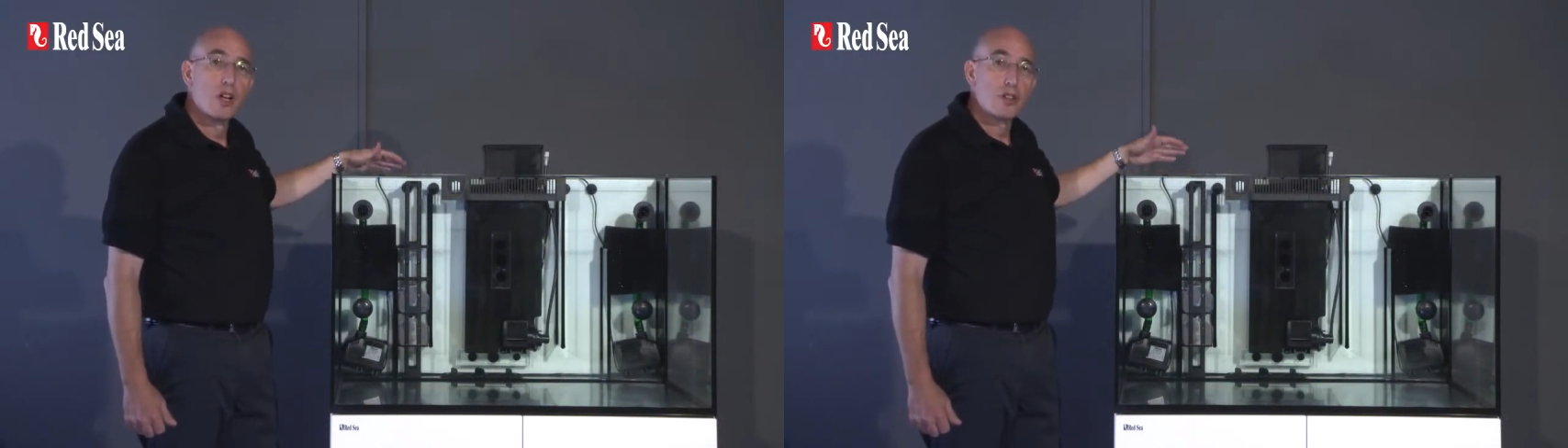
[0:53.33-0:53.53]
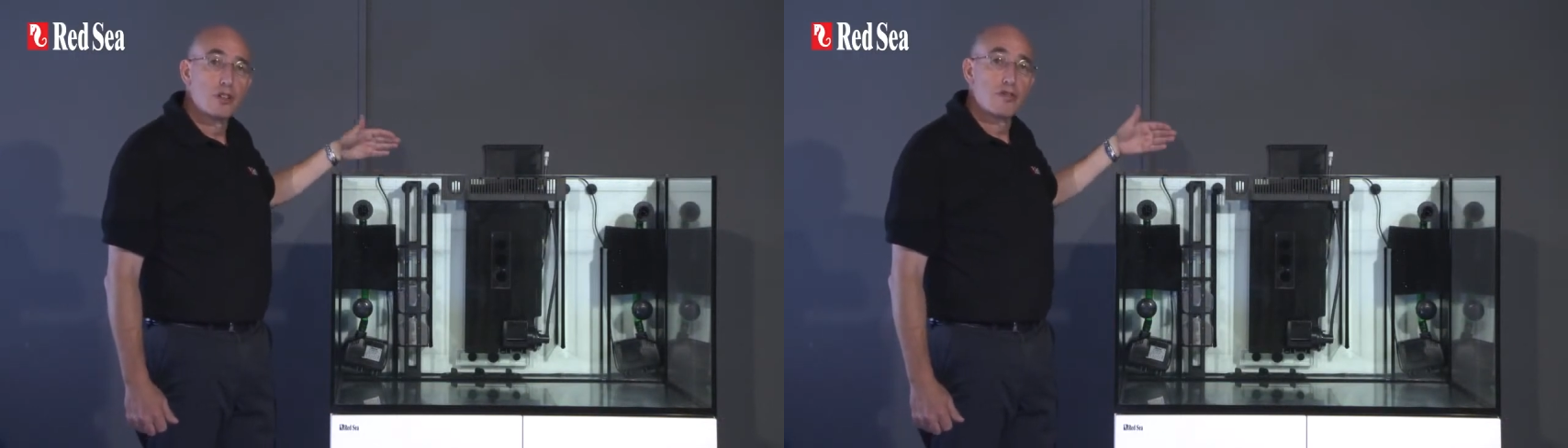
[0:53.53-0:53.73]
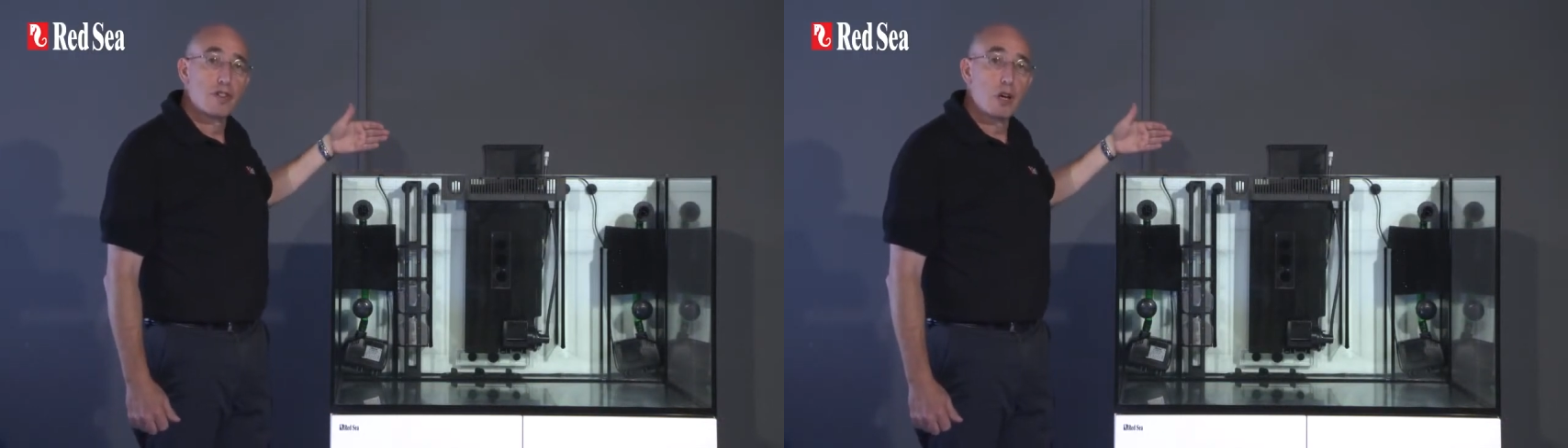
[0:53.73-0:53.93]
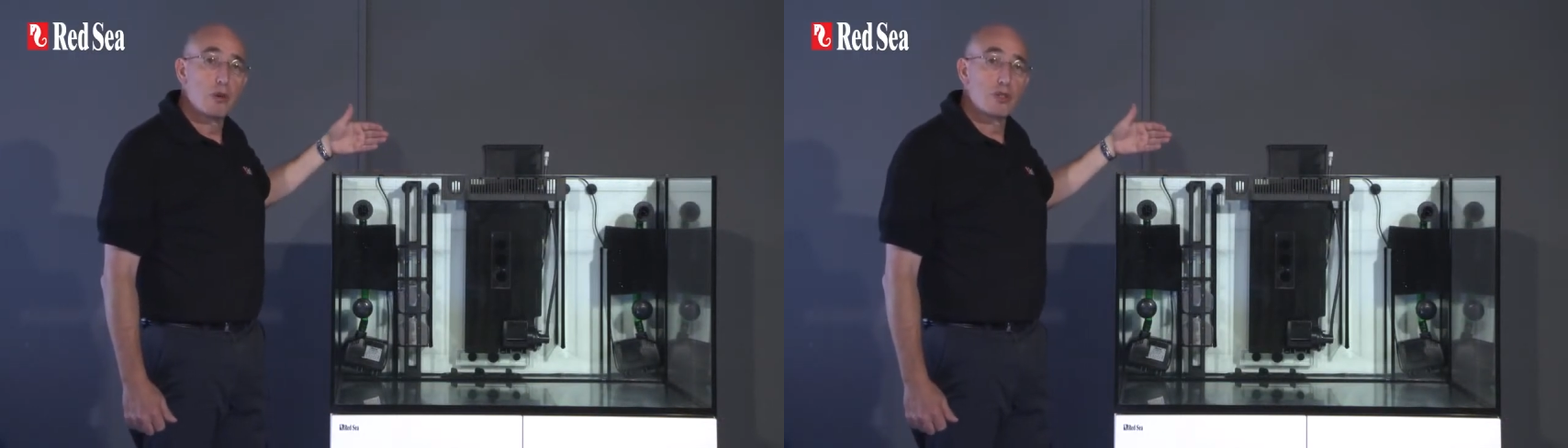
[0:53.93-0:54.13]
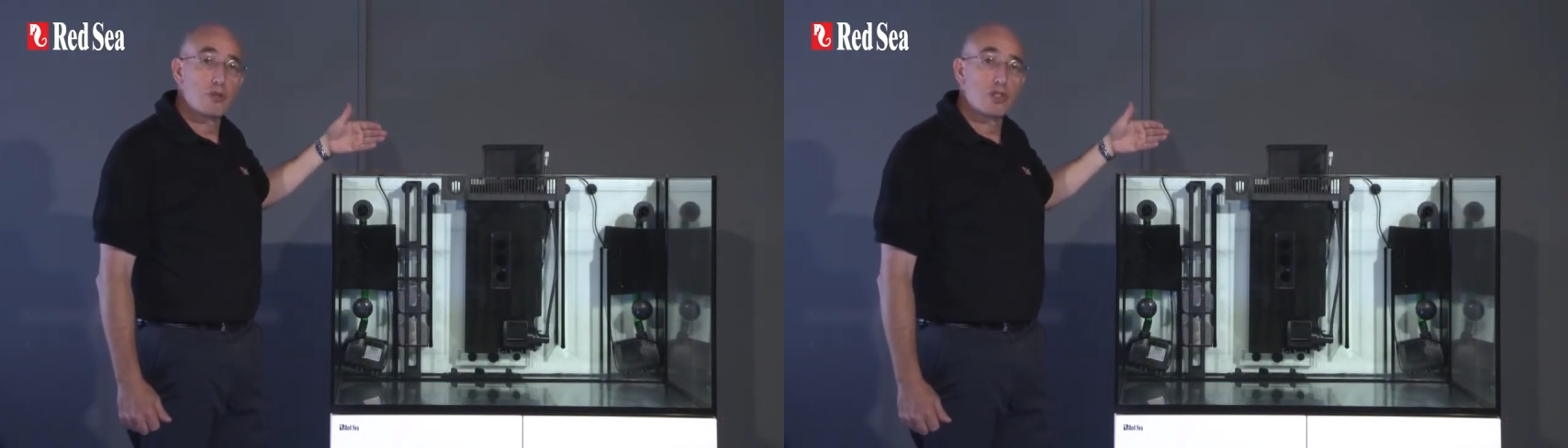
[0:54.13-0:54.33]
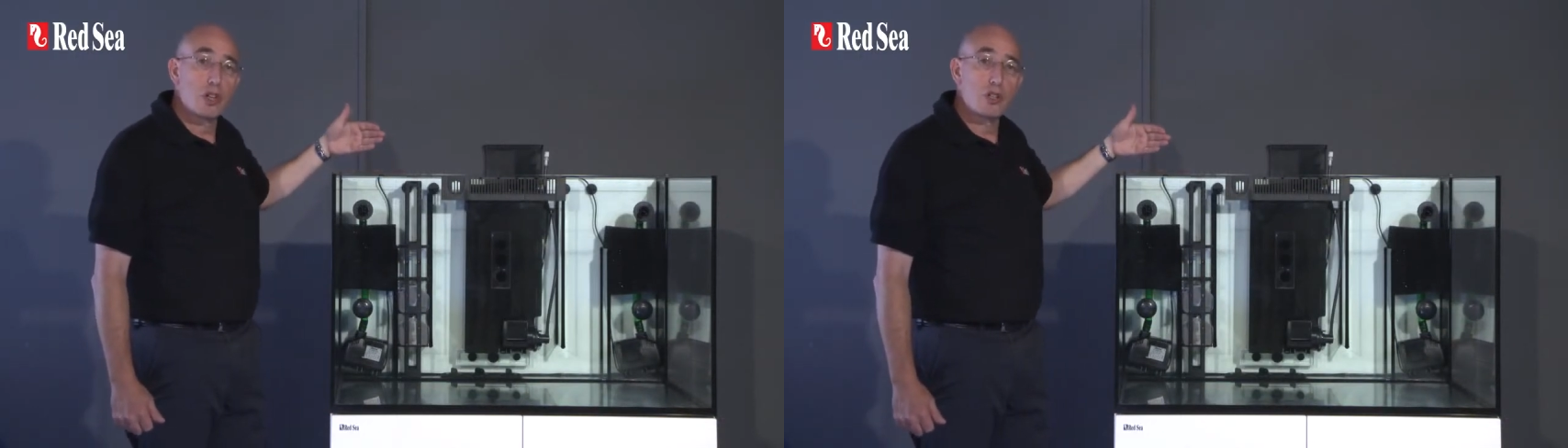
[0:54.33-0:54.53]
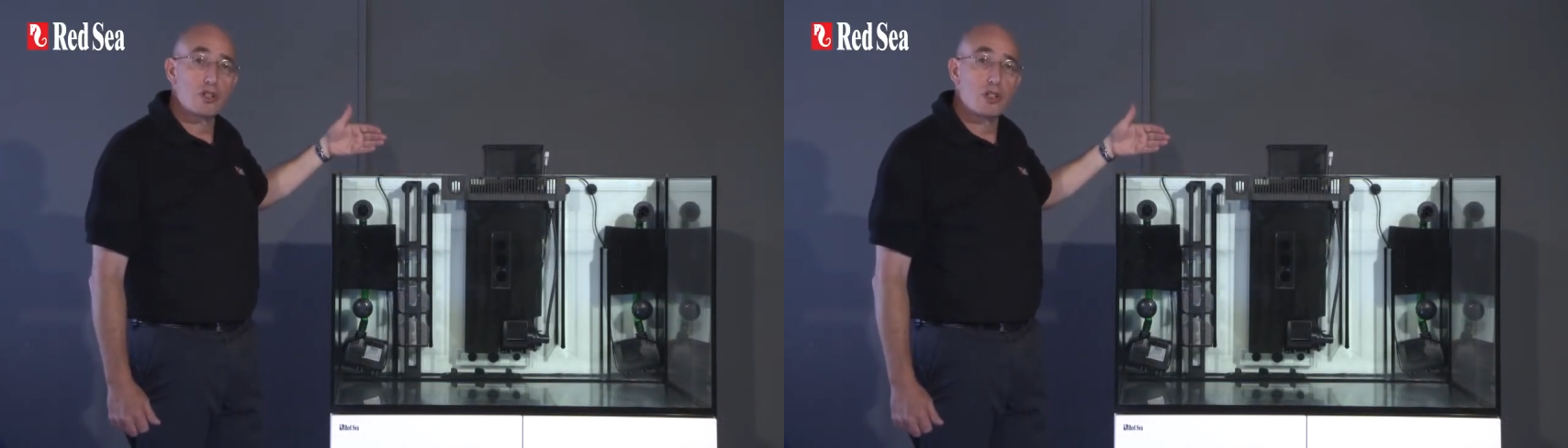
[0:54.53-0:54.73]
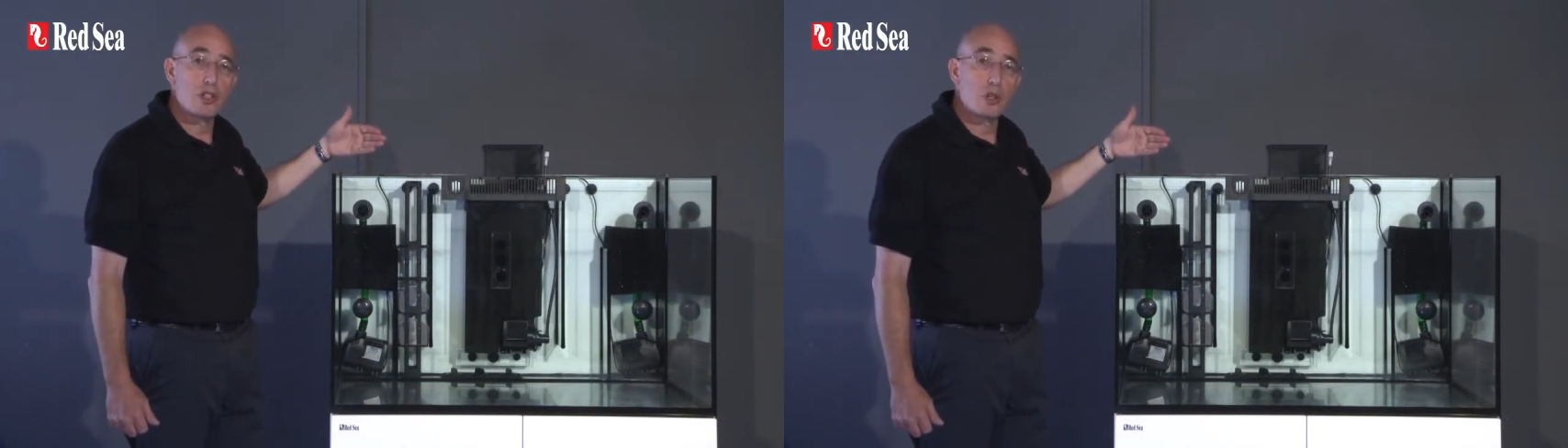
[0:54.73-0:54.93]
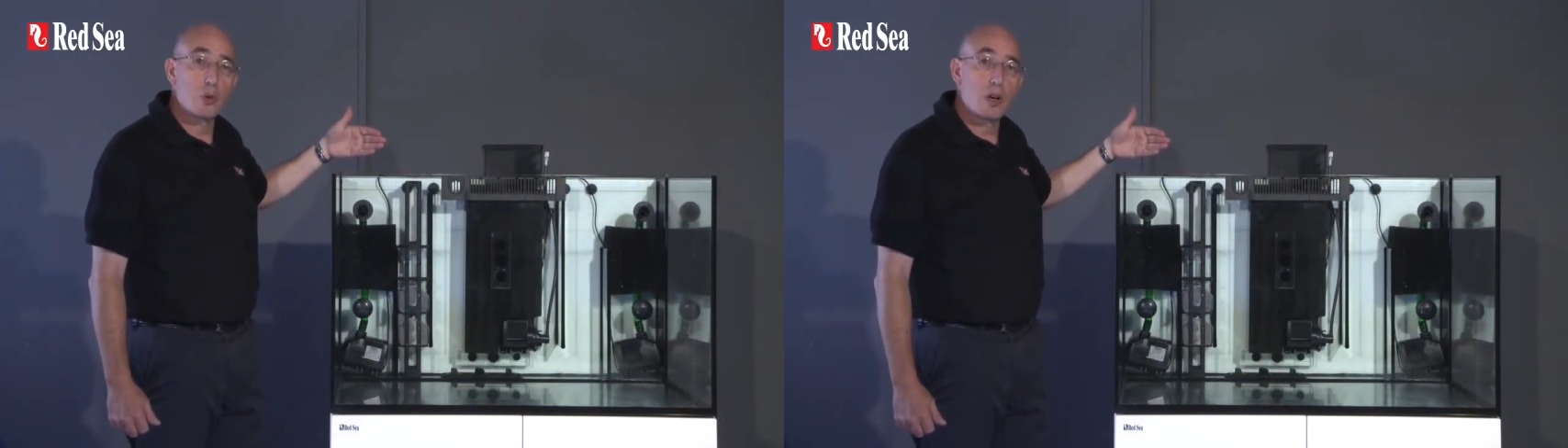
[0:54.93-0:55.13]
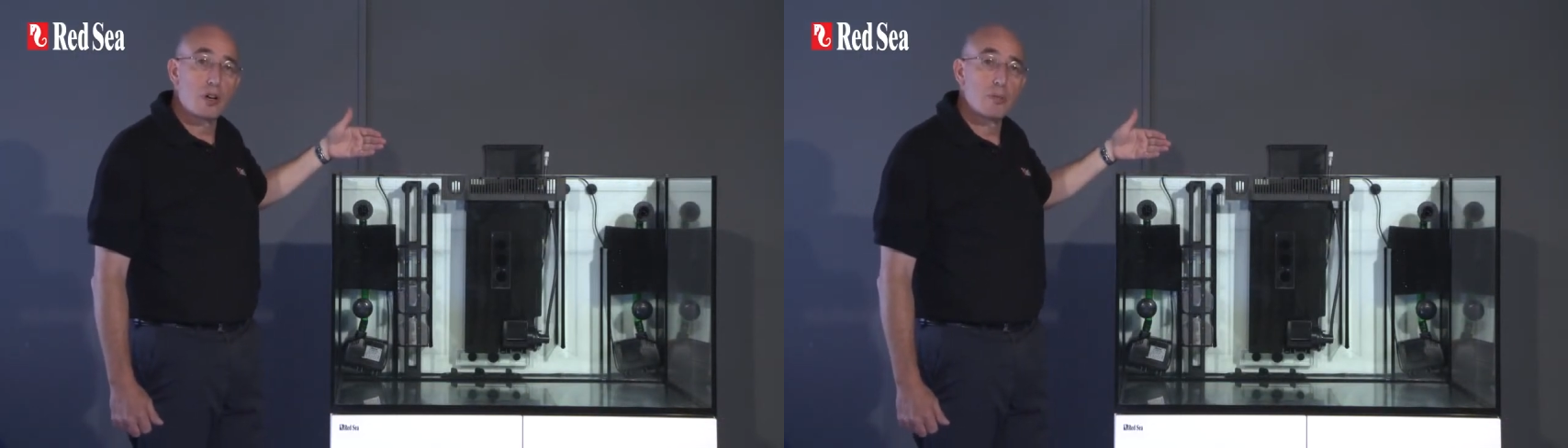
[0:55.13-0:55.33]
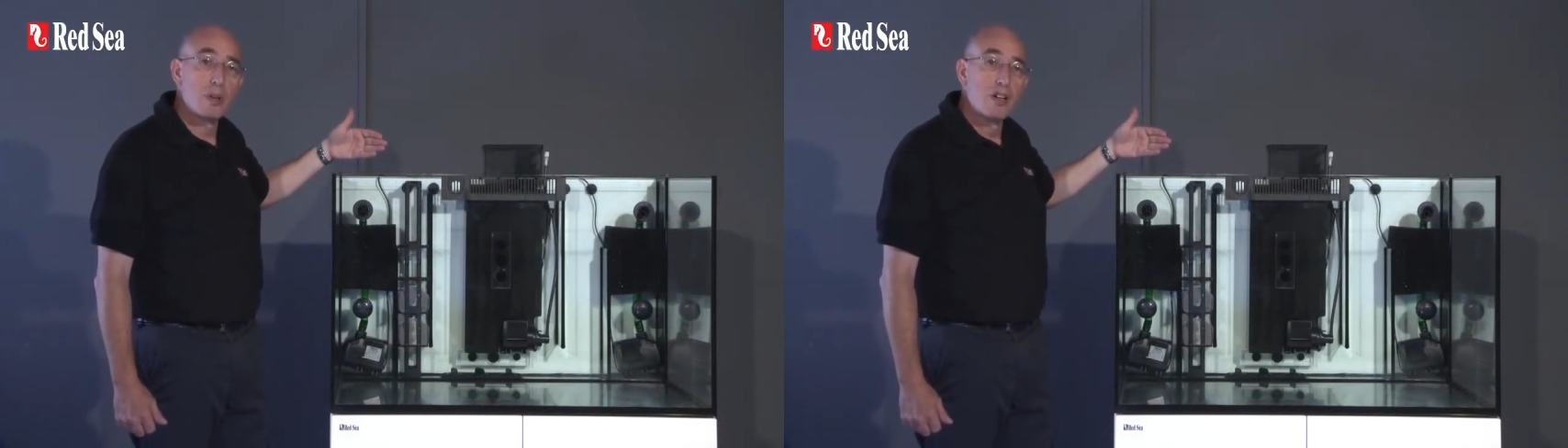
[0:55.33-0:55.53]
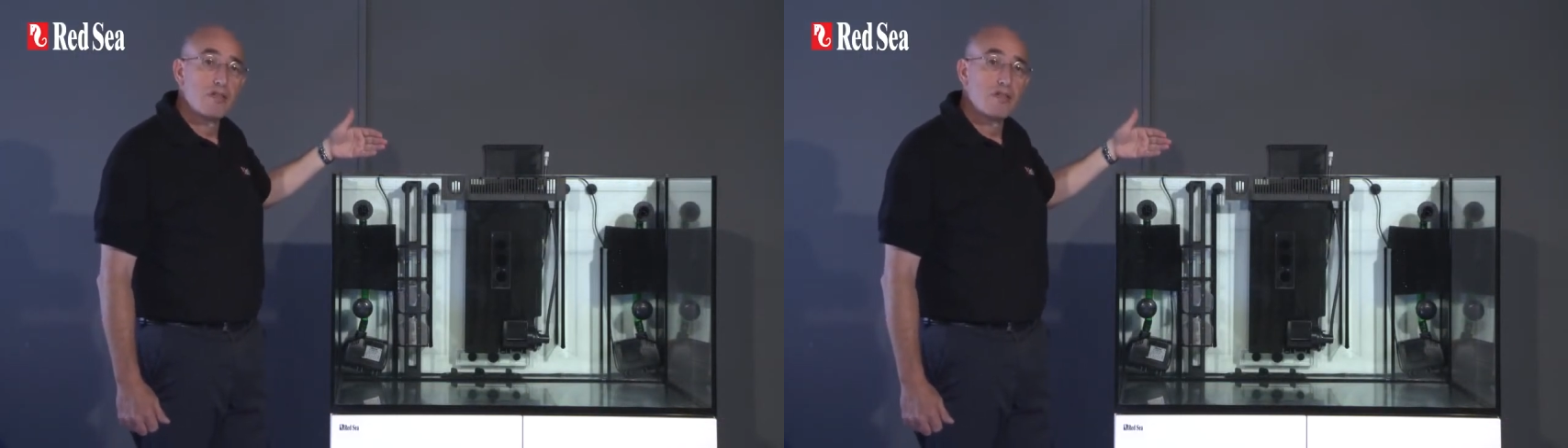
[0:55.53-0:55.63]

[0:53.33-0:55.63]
The flow is returned to the aquarium